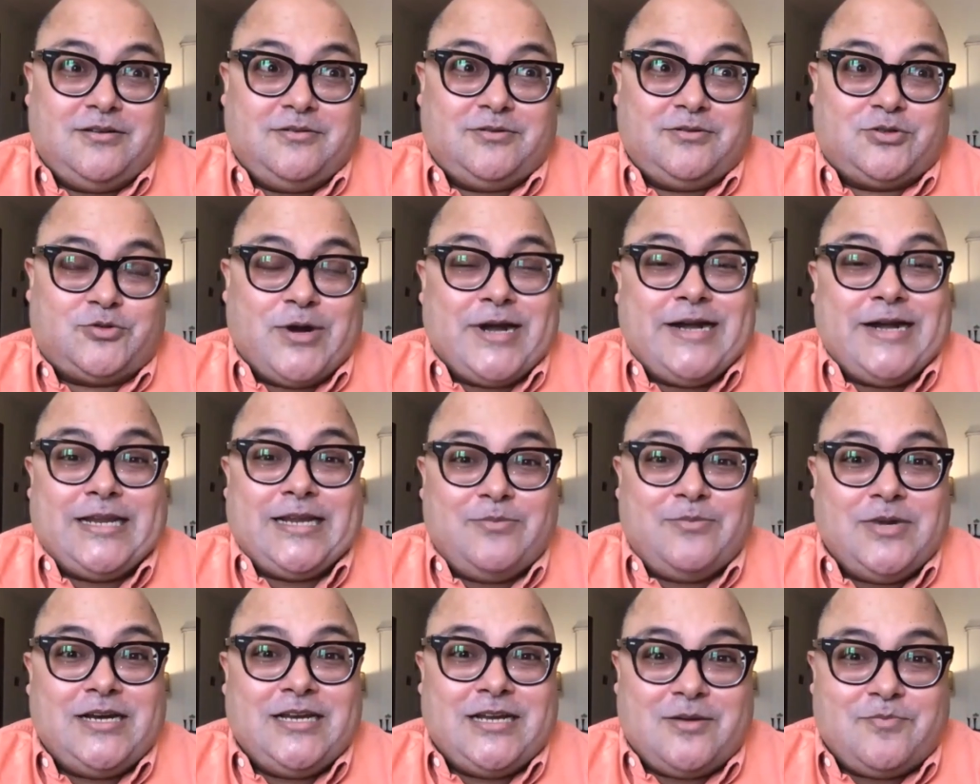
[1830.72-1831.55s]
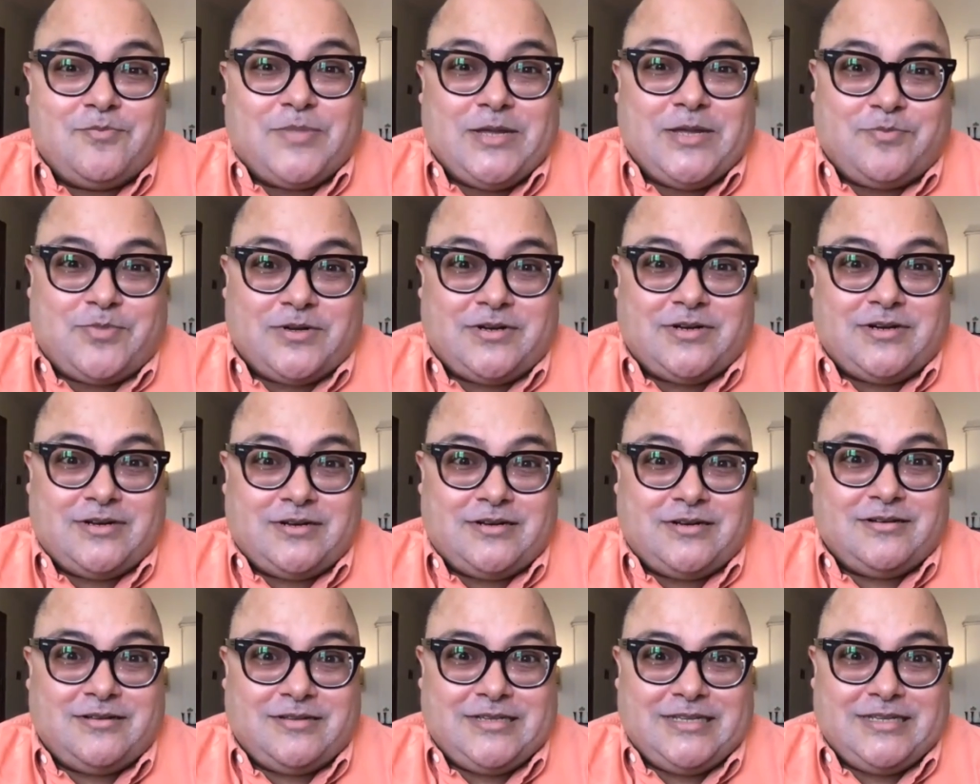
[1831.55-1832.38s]
20 million people
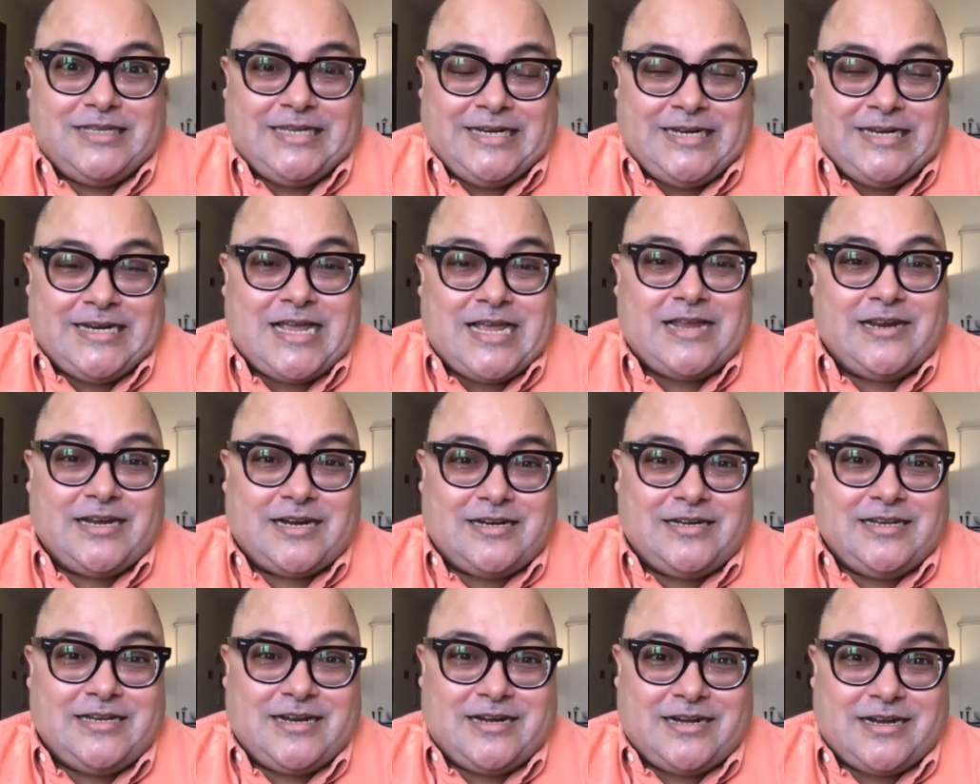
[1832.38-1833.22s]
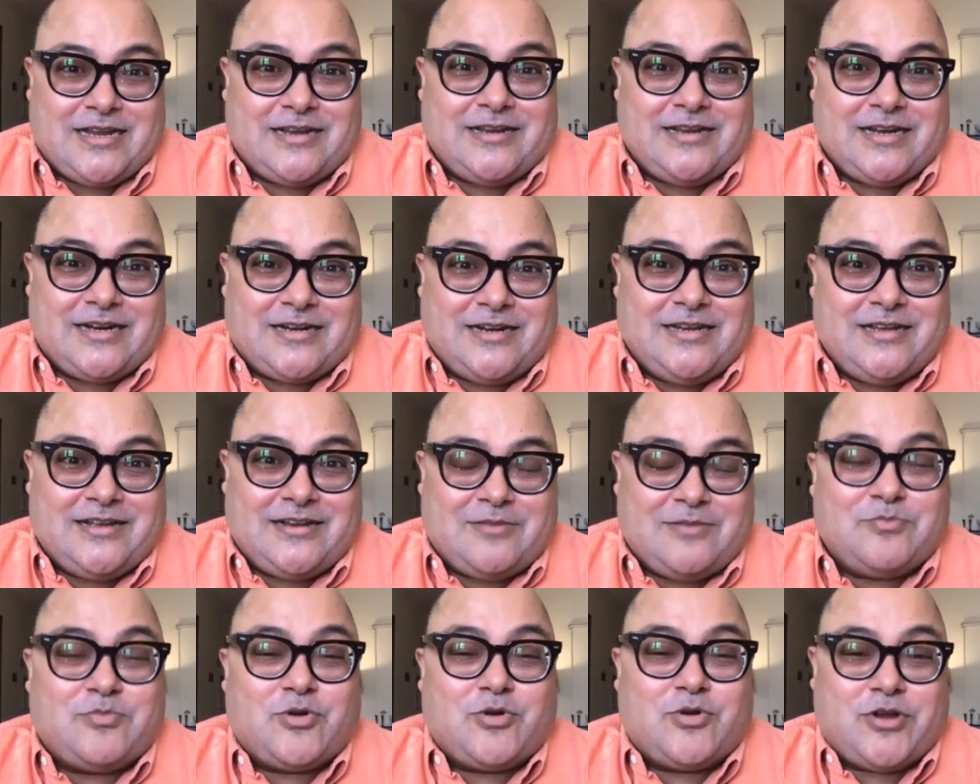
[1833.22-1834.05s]
indirectly and directly are
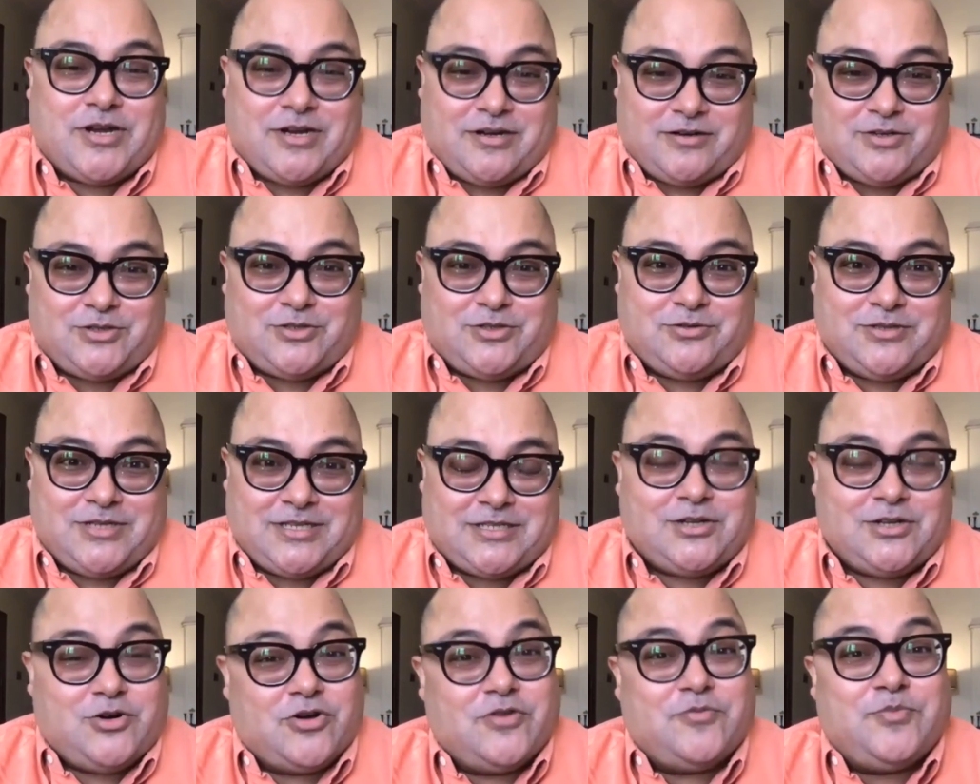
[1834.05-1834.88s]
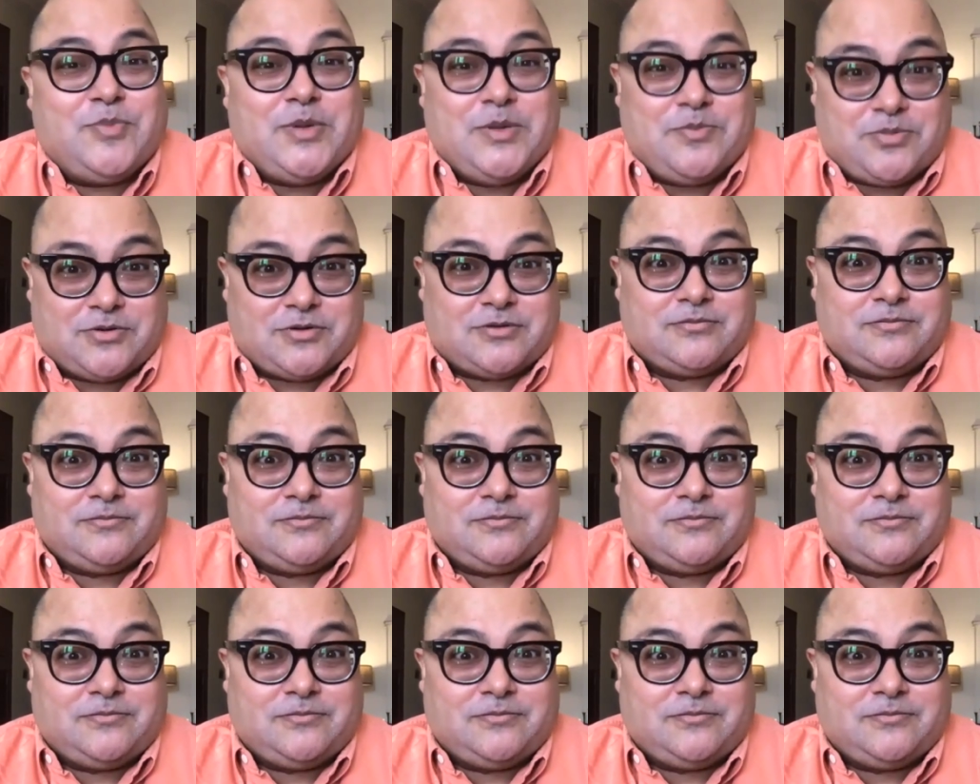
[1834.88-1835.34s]
employed, so that's a lot of people.